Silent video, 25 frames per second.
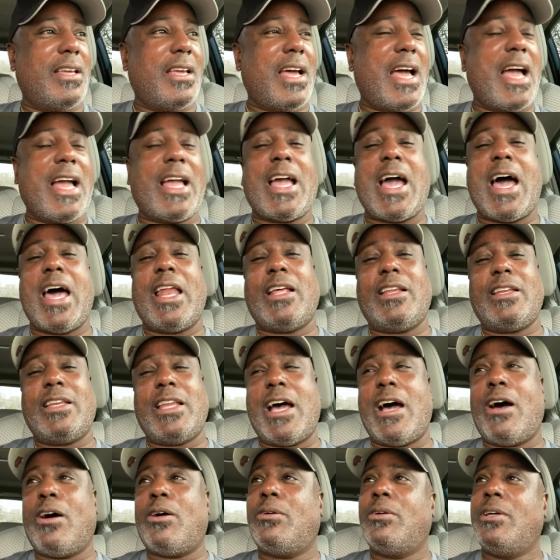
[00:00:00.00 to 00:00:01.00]
I got it.
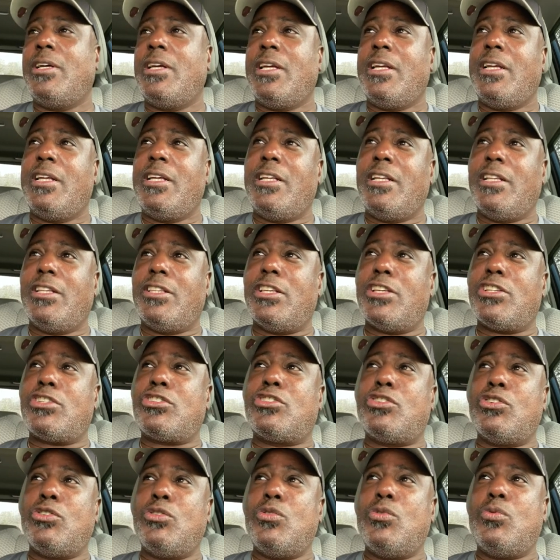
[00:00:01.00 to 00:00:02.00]
Now, this
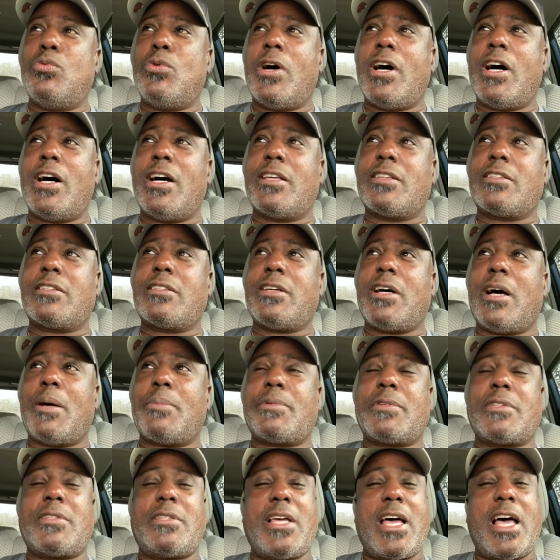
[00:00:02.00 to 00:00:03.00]
dude was
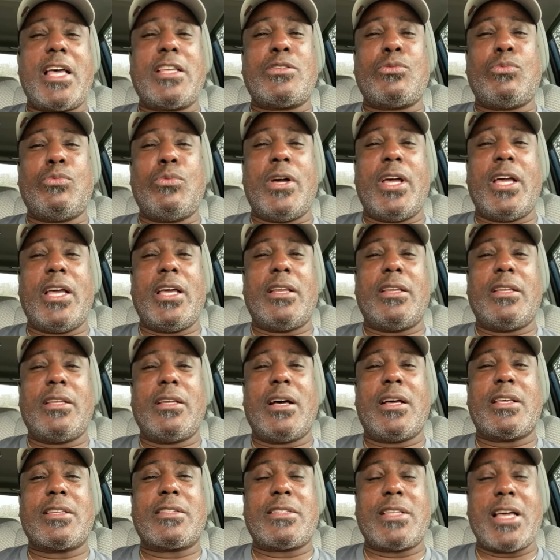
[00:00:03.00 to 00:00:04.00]
obsessed with
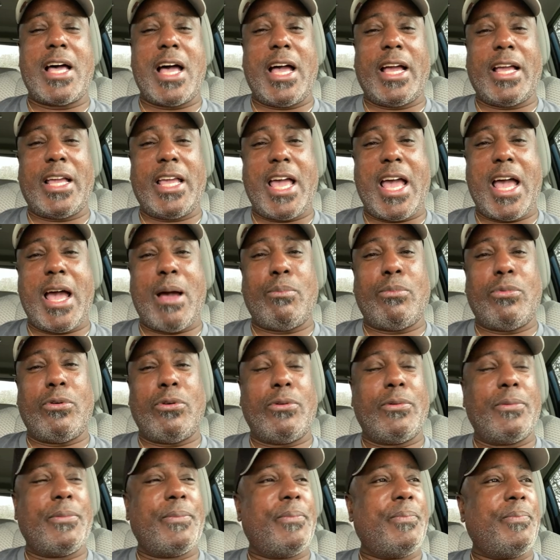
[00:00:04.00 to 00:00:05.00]
Hassan
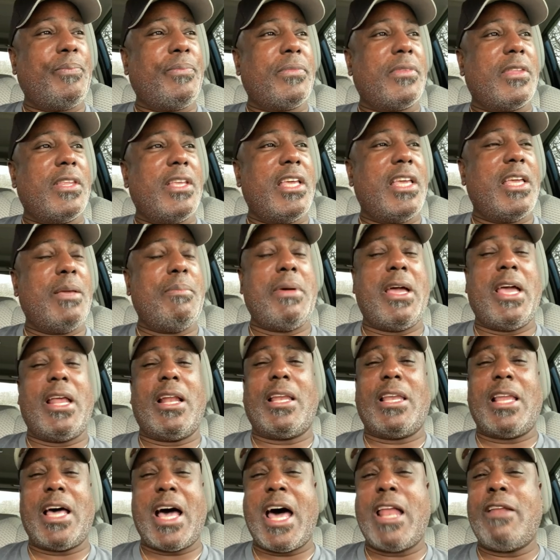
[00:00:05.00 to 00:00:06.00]
Campbell. He made
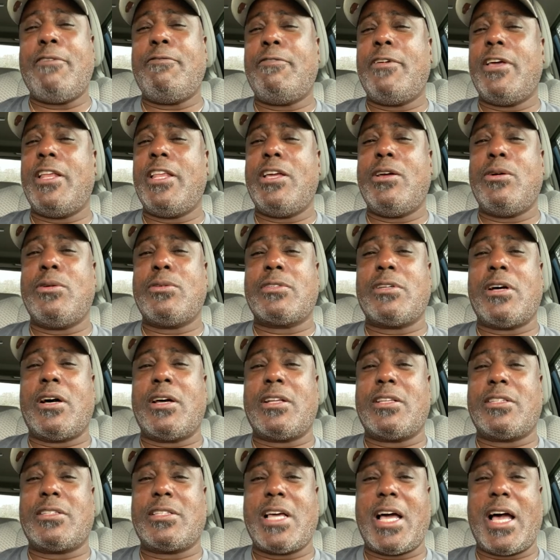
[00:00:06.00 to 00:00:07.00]
a lot of videos
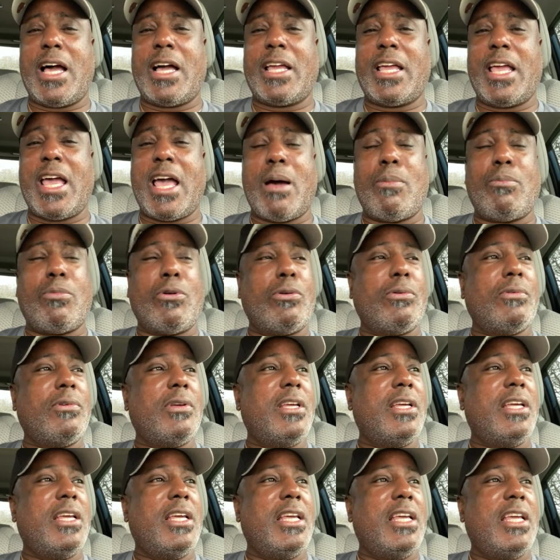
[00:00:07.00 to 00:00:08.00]
on Hassan Campbell.
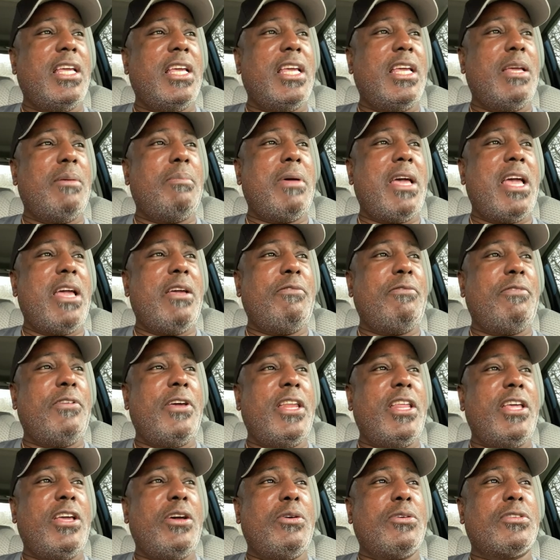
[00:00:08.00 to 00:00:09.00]
He made
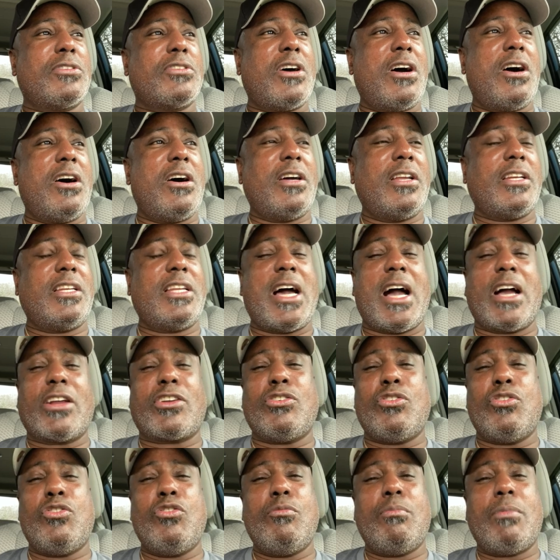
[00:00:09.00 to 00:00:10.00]
videos on
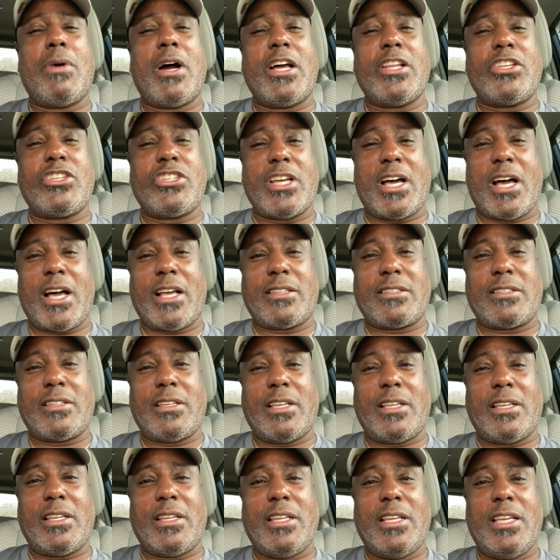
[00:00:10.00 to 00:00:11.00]
Dr. Umar
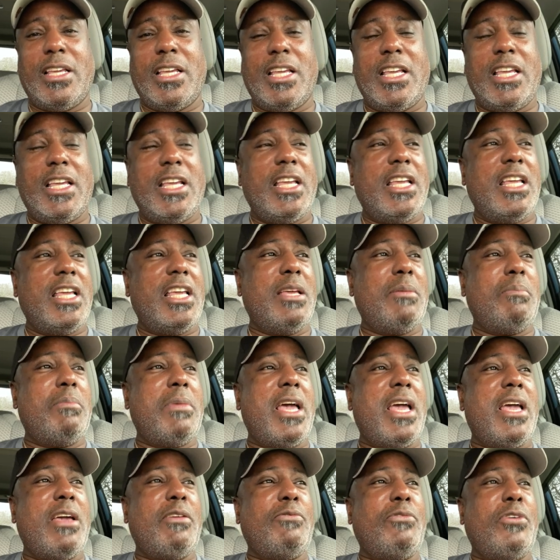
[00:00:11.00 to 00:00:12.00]
Johnson. He
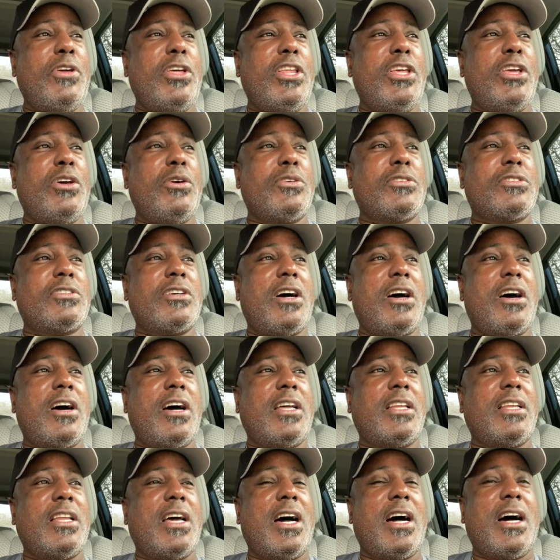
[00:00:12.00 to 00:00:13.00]
made videos
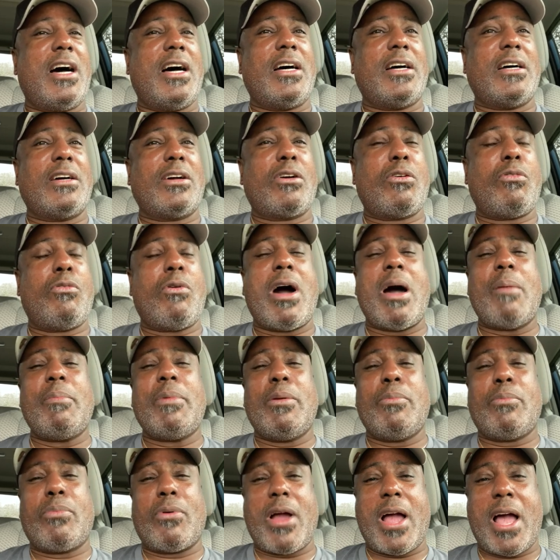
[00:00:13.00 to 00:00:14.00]
on uh,
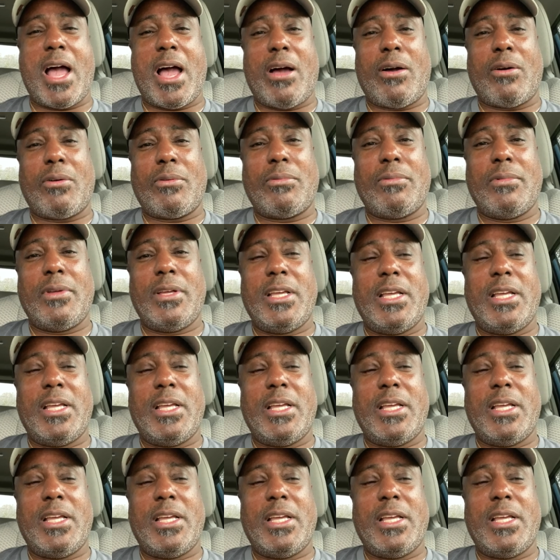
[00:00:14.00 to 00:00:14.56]
Kwame Brown.